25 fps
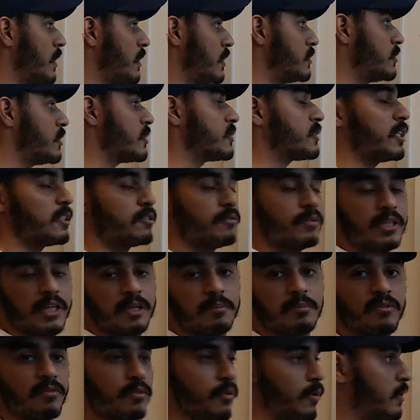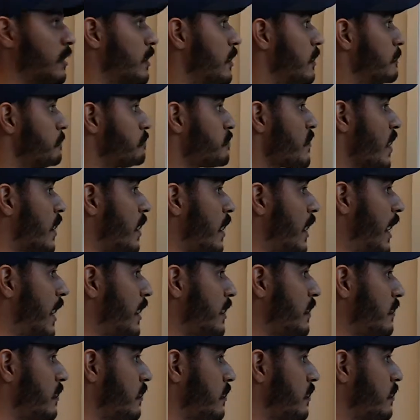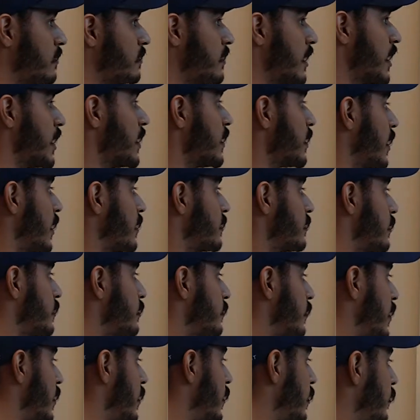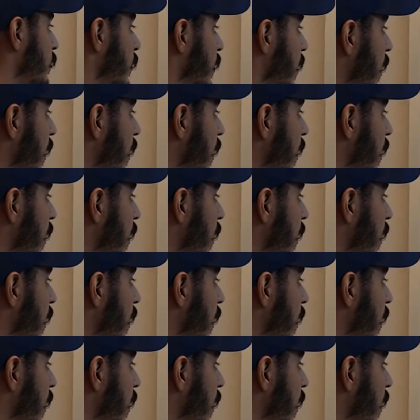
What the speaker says: just as we did before. And second case is when we